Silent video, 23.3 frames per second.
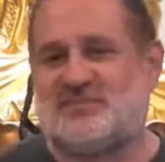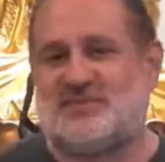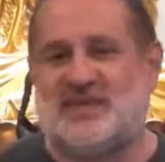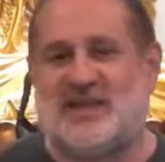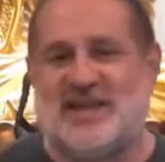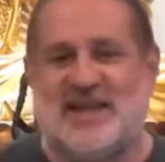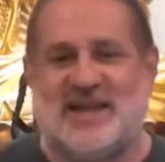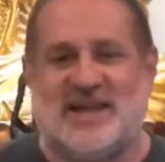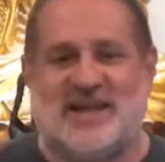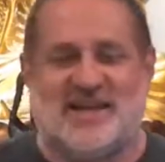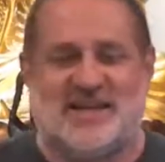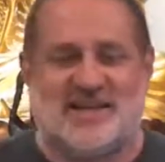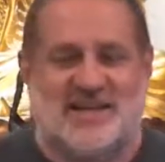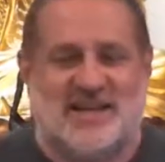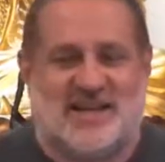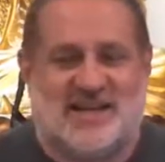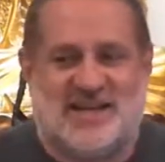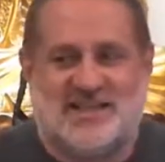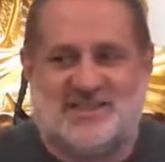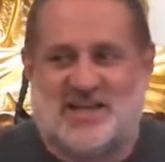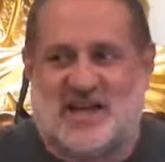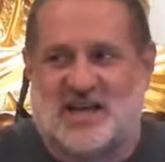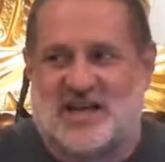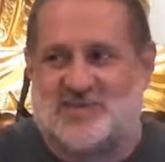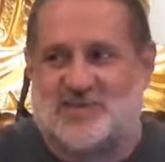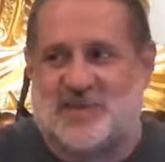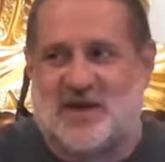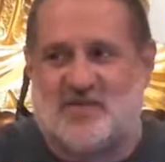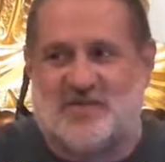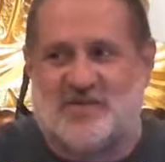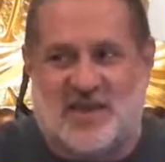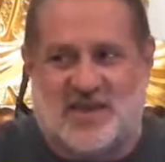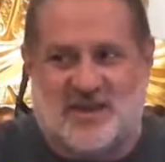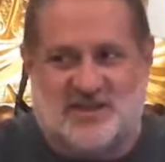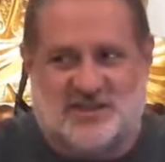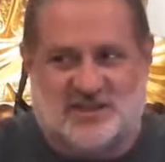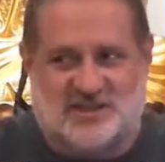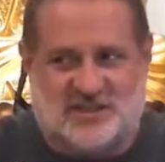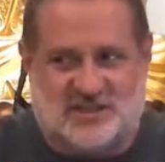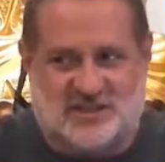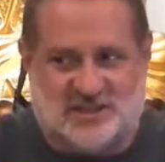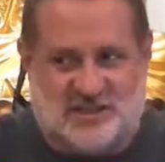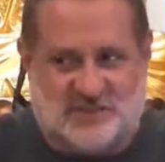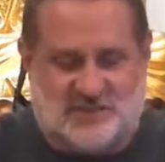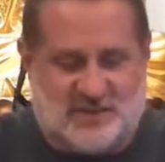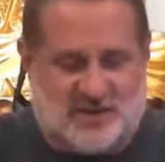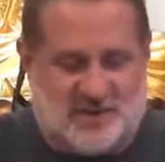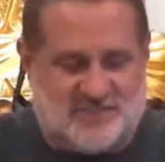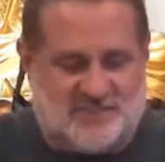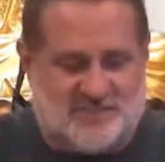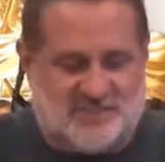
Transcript: And I'll talk about that in just a little bit.